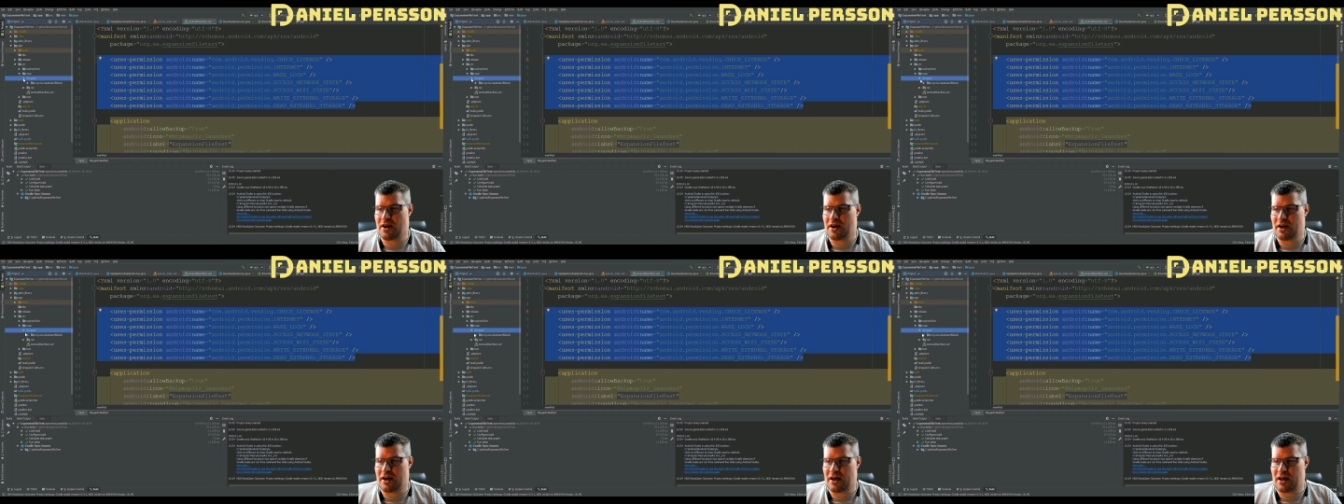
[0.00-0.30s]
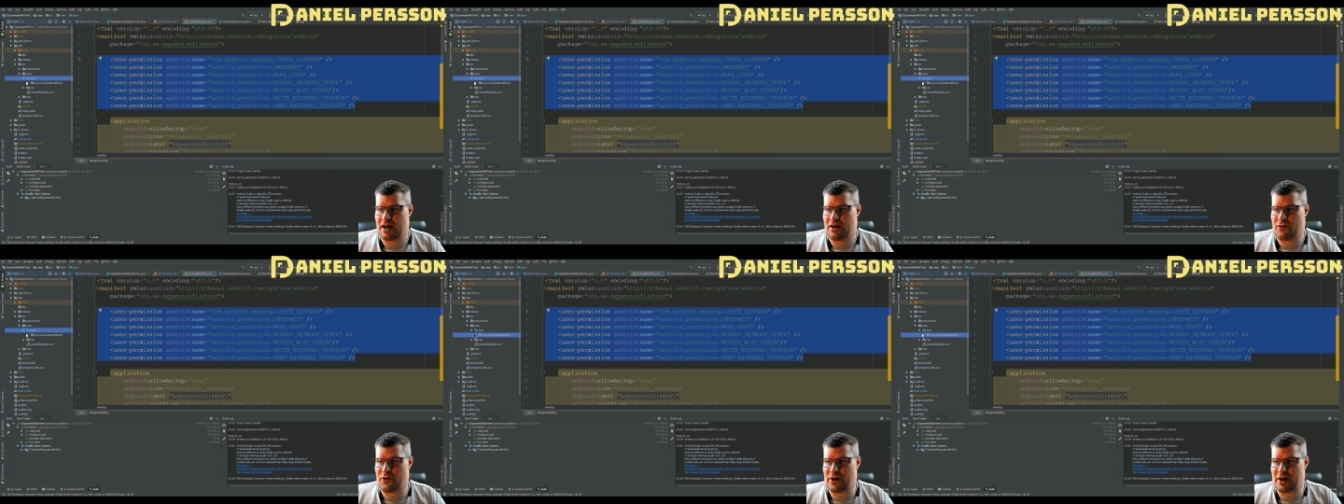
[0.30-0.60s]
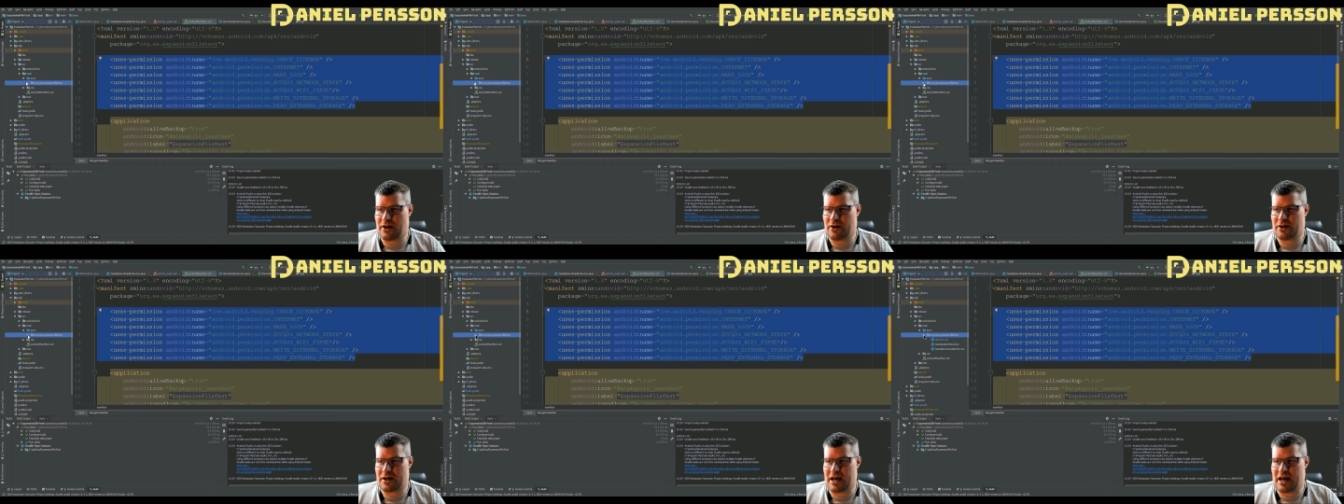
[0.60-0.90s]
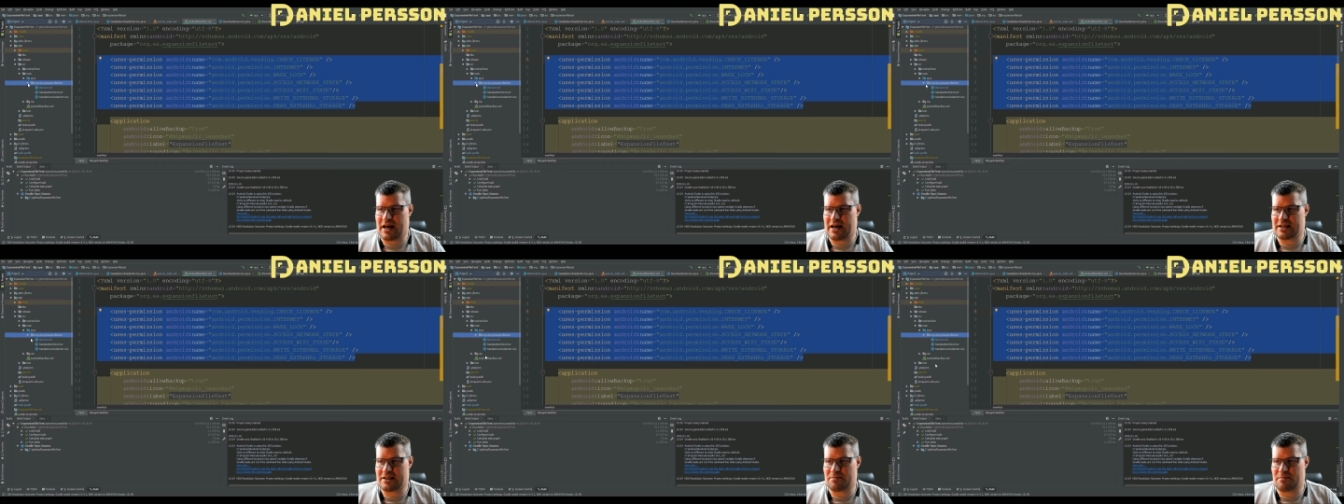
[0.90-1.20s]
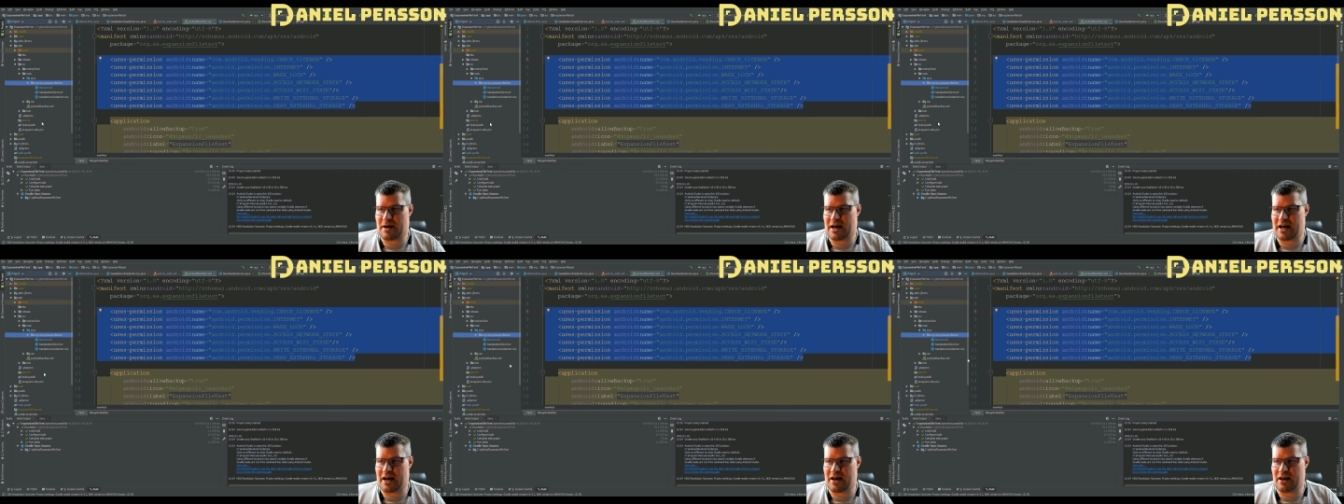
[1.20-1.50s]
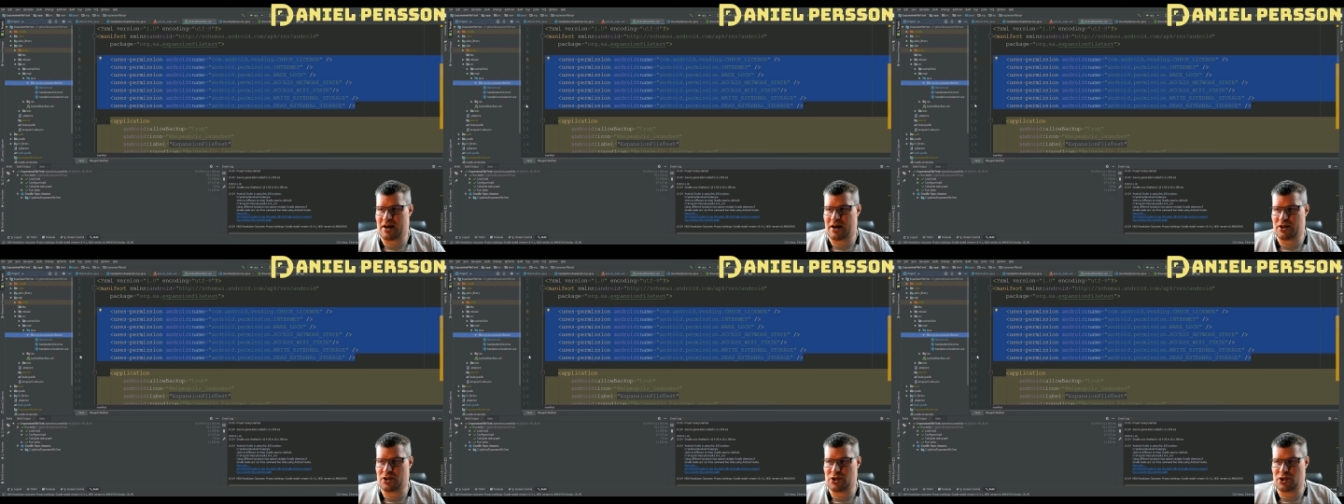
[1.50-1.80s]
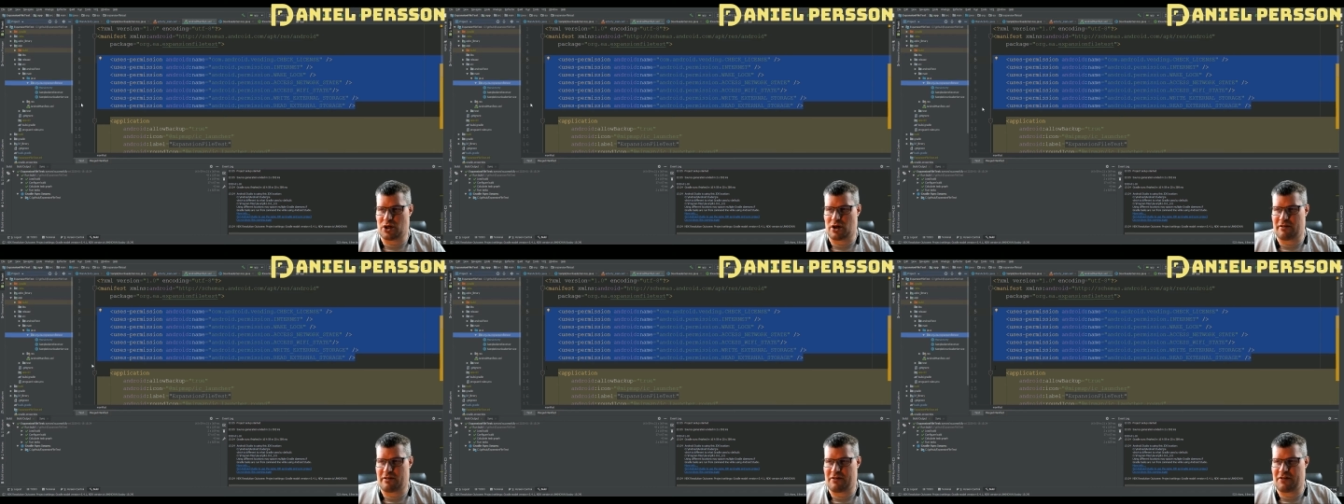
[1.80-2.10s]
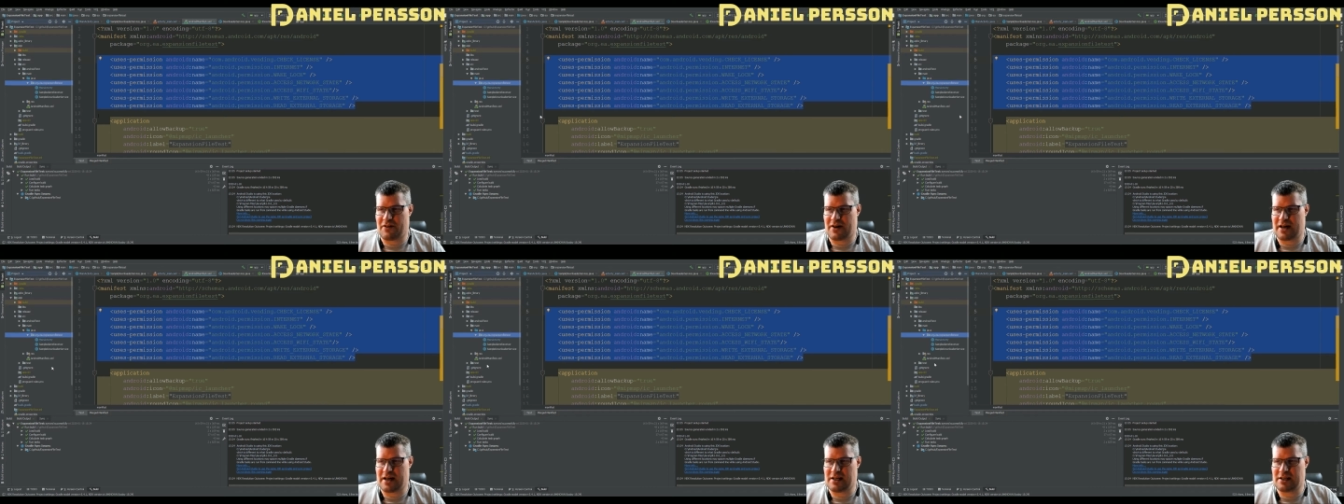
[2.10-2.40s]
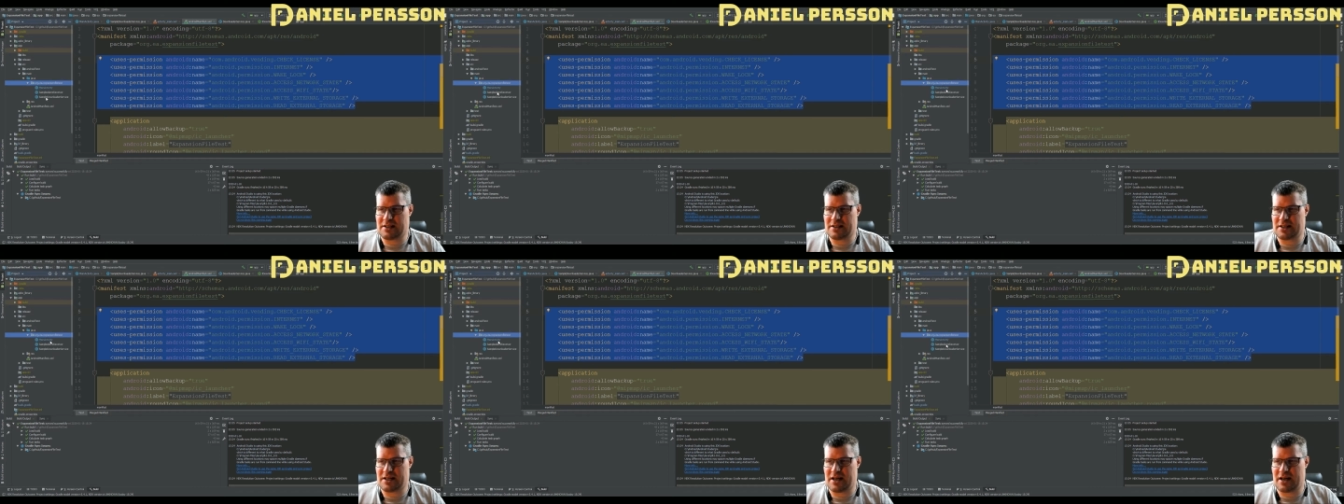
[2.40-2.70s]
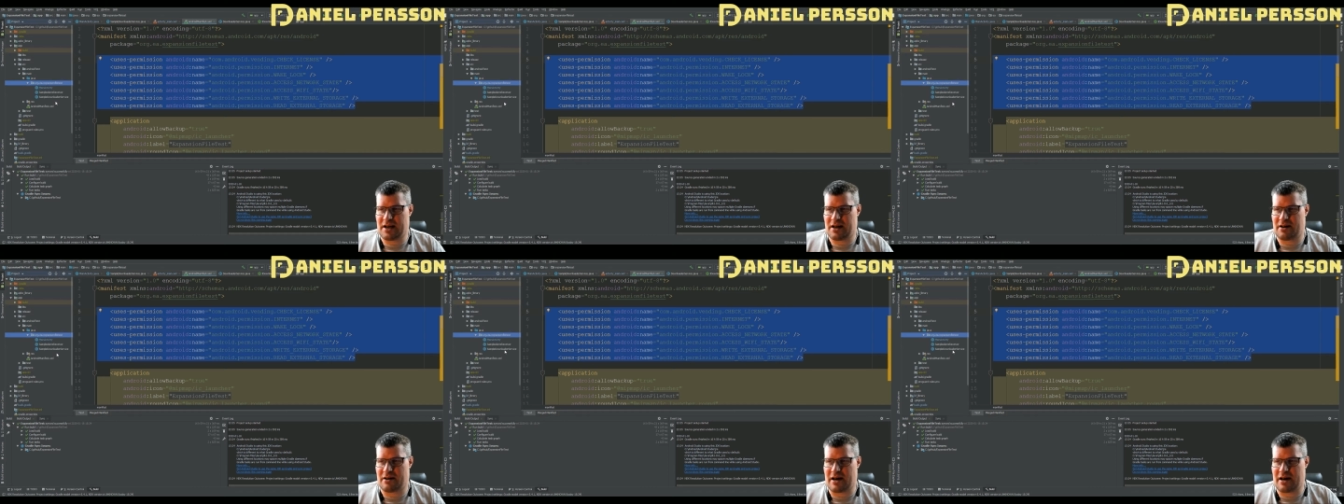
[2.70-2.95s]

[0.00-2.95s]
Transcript: If we look at my Java files here,